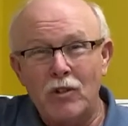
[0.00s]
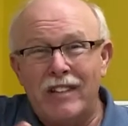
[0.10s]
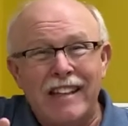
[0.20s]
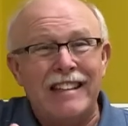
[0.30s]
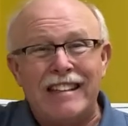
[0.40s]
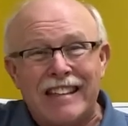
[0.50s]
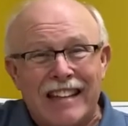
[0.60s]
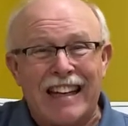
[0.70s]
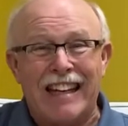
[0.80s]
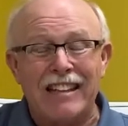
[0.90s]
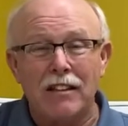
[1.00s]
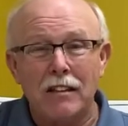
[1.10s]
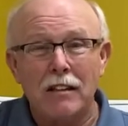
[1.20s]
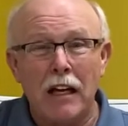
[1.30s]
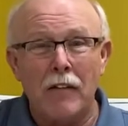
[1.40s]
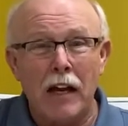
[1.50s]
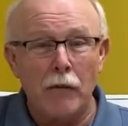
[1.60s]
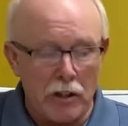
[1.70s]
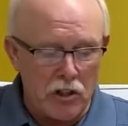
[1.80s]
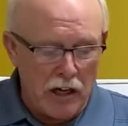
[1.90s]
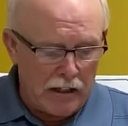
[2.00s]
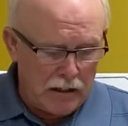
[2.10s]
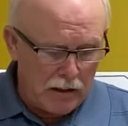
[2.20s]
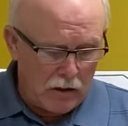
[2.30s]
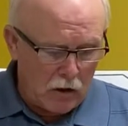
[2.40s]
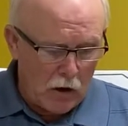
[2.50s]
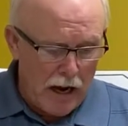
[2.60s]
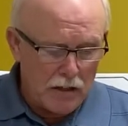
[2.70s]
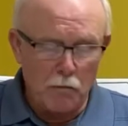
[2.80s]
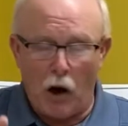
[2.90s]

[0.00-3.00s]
didn't get it and they rejected Christ.